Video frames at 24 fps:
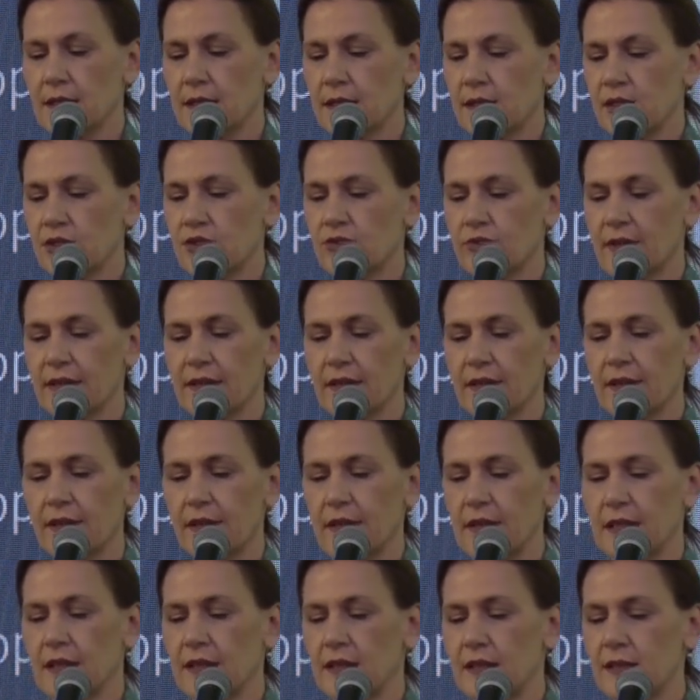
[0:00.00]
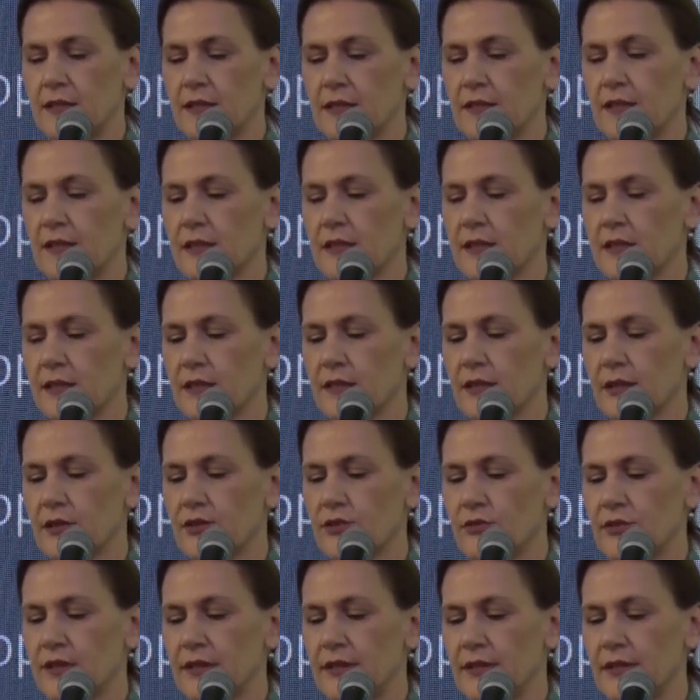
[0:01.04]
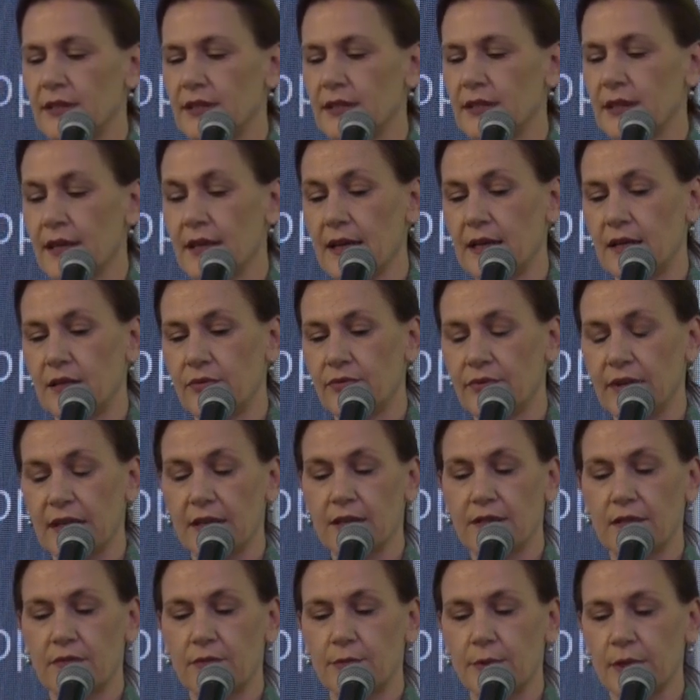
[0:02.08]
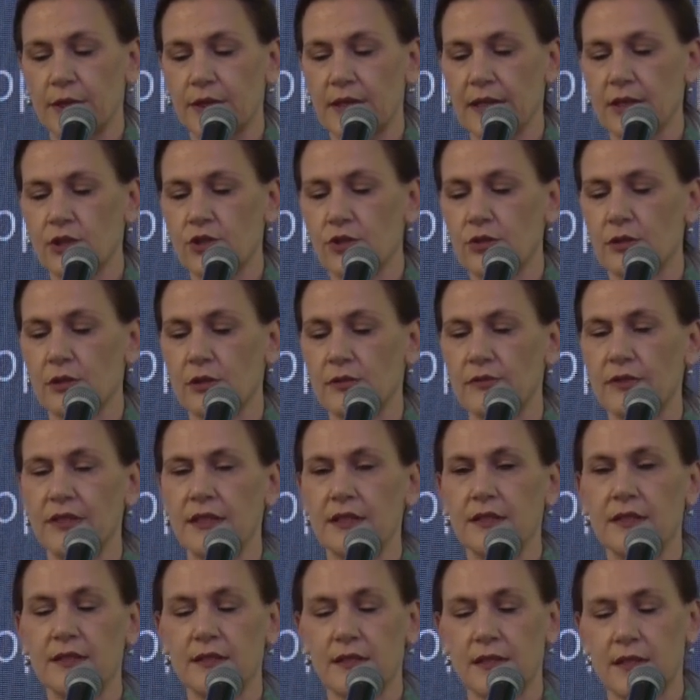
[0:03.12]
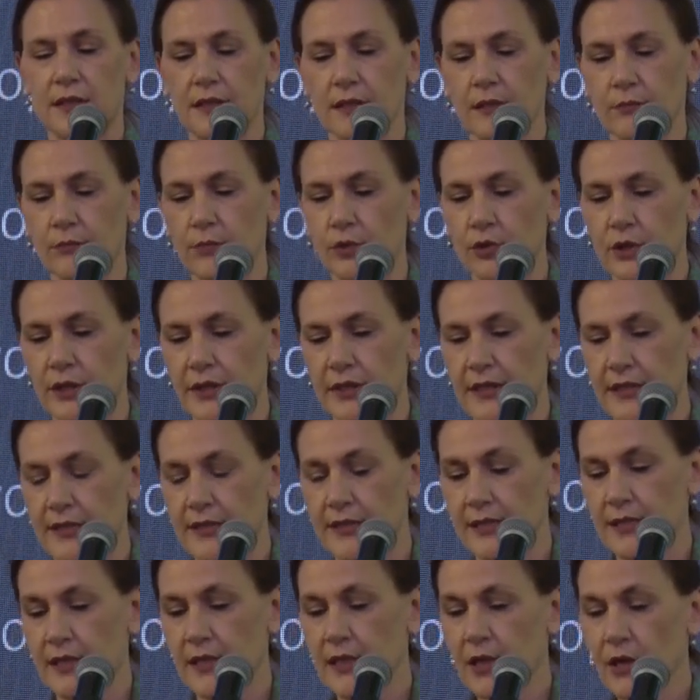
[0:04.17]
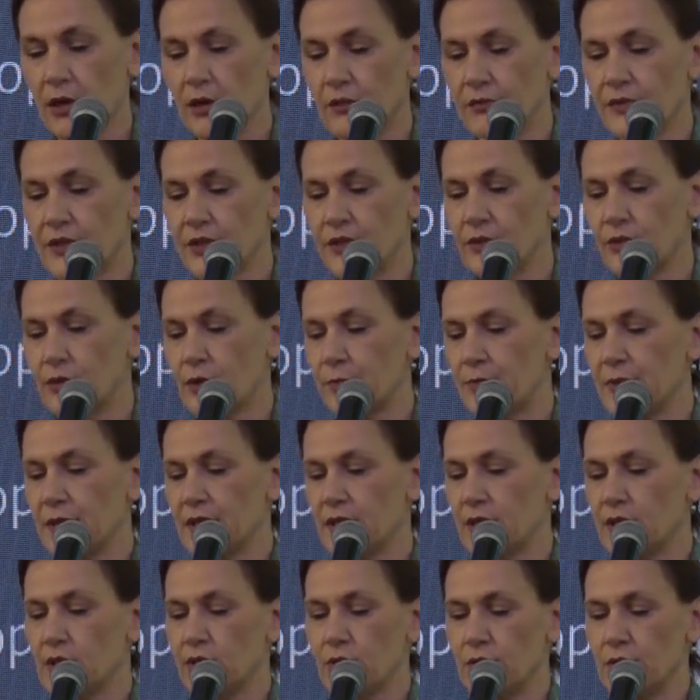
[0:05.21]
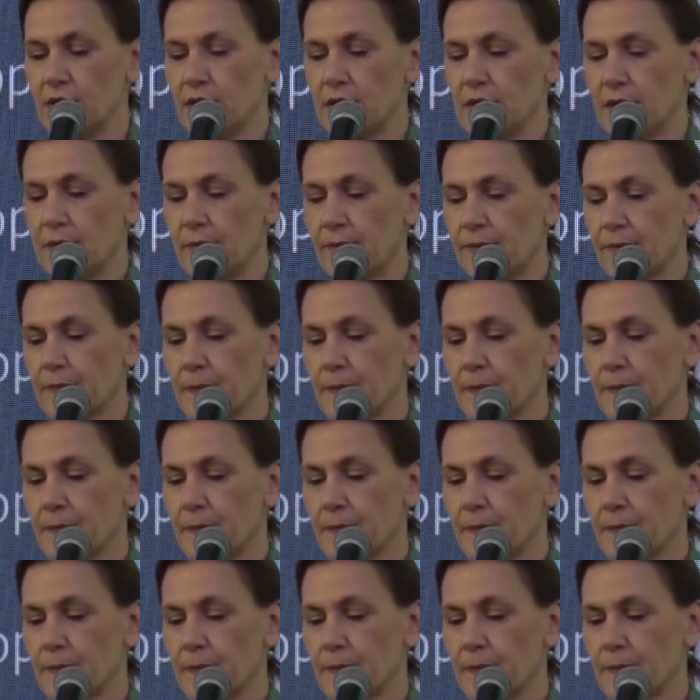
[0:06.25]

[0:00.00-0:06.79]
strengthening internal security and effective protection of the external borders of the European Union.